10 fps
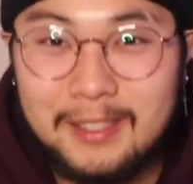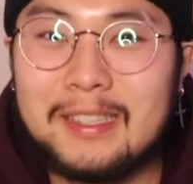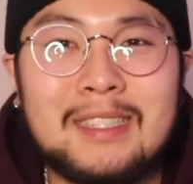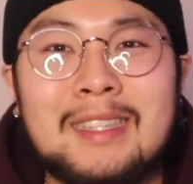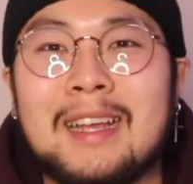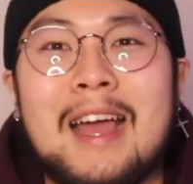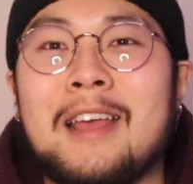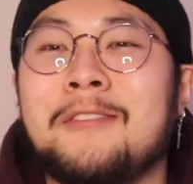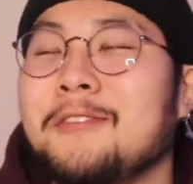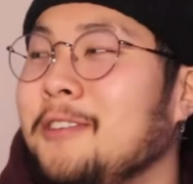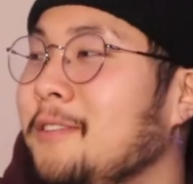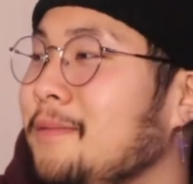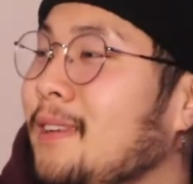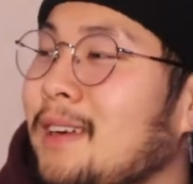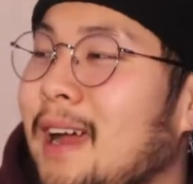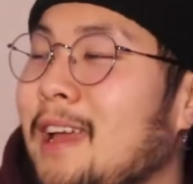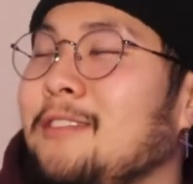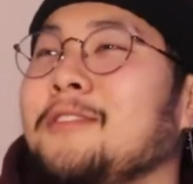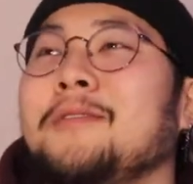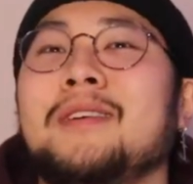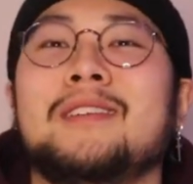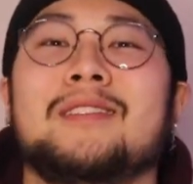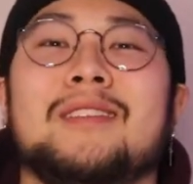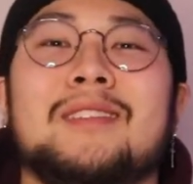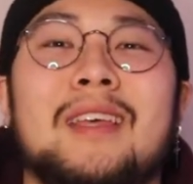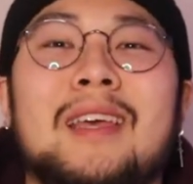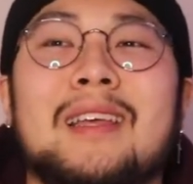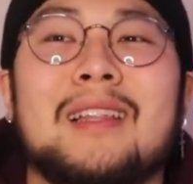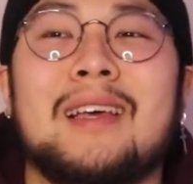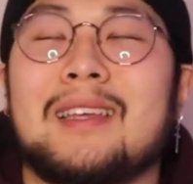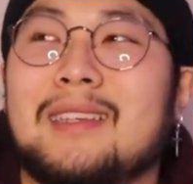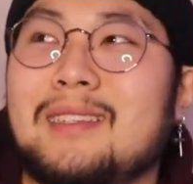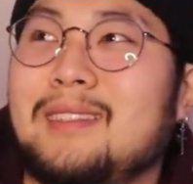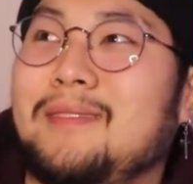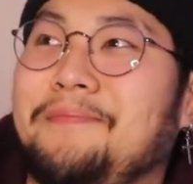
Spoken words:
It's just like, I don't know, bro. I don't know what else to say. Like,